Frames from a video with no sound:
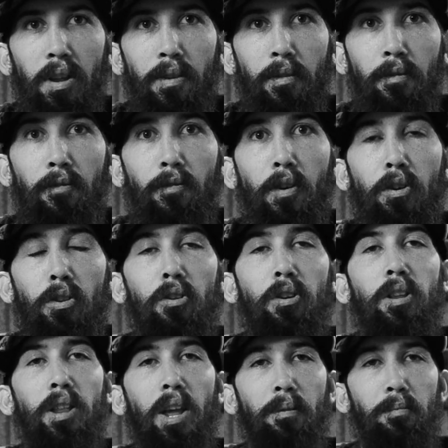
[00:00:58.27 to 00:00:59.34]
even further
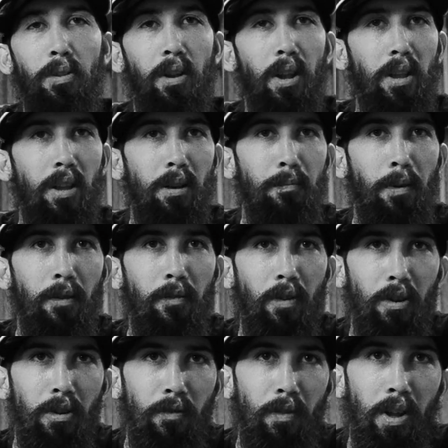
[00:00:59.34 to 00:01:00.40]
in depth than I did in my
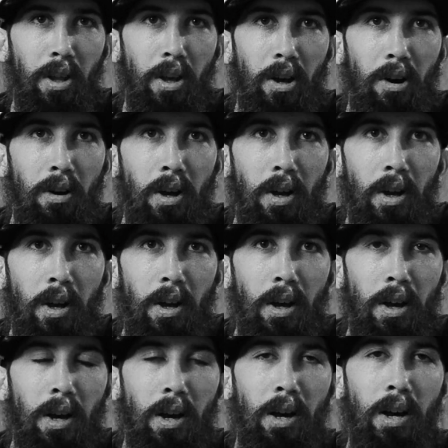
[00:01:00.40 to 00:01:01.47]
first video.
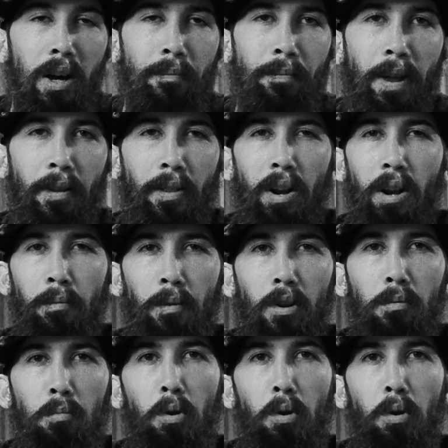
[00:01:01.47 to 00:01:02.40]
Now that I'm a little